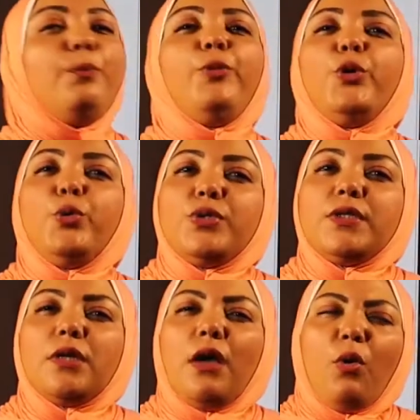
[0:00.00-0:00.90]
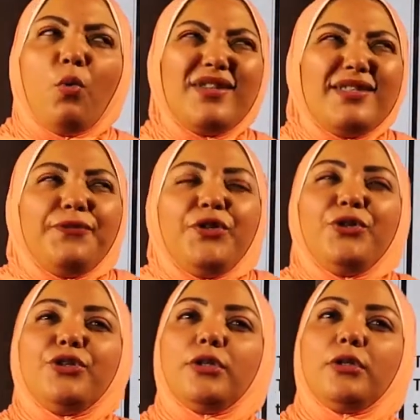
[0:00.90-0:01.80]
Blues. What's
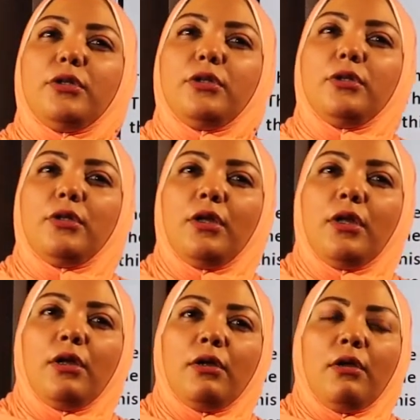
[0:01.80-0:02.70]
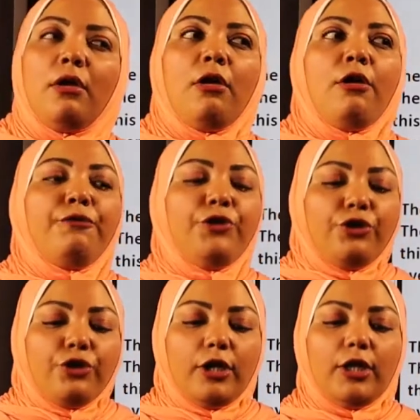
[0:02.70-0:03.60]
funeral?
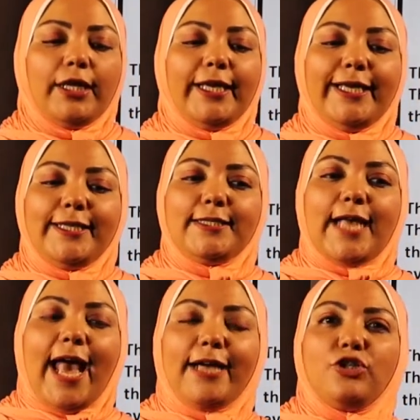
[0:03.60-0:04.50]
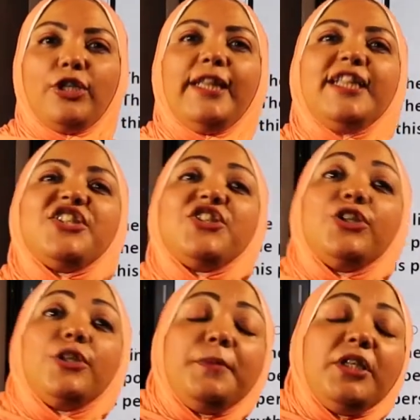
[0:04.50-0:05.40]
Funeral is actually the
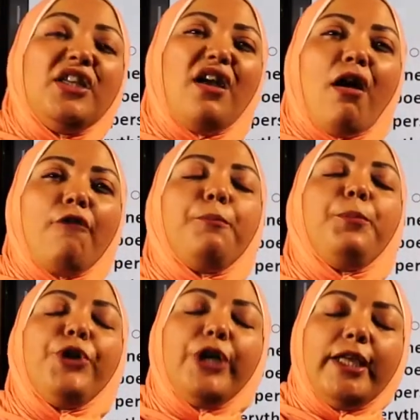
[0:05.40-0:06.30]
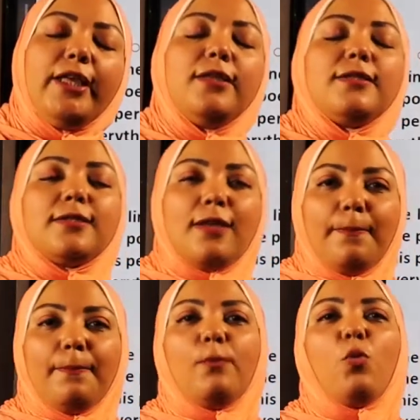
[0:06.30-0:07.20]
ceremony of burying
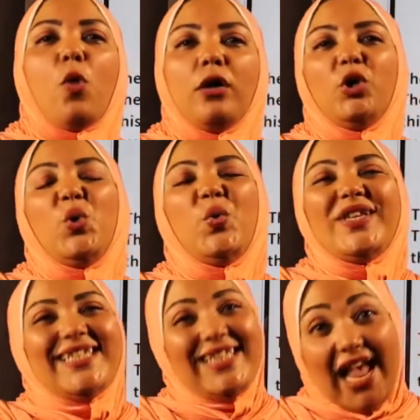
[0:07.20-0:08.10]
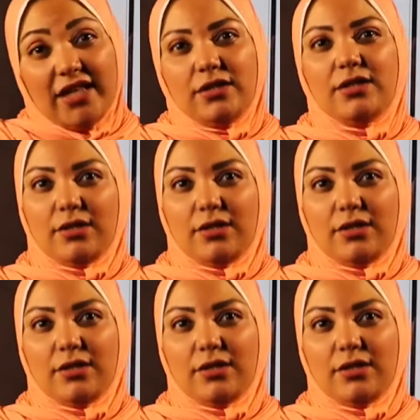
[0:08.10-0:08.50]
someone who is dead,